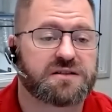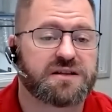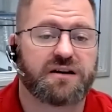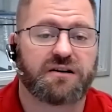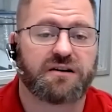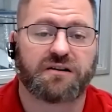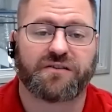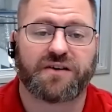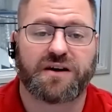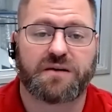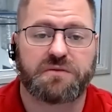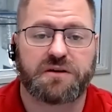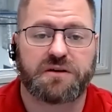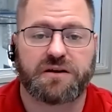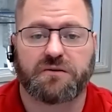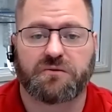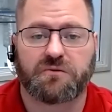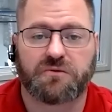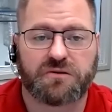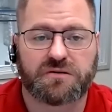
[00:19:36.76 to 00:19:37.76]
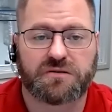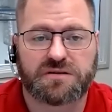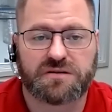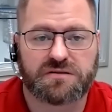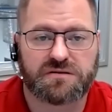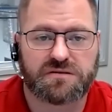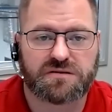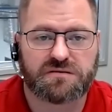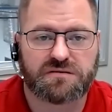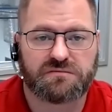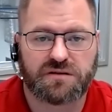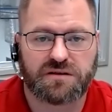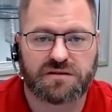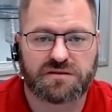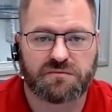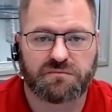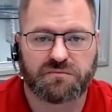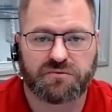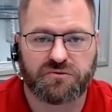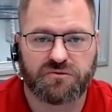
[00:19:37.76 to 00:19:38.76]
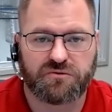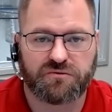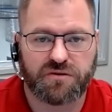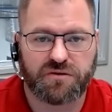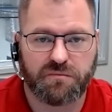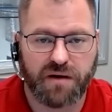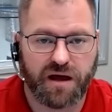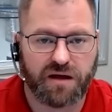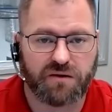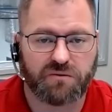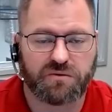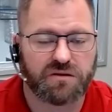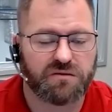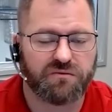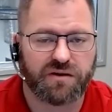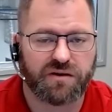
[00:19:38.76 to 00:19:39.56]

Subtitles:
the scale of IP networks has improved, the bandwidth.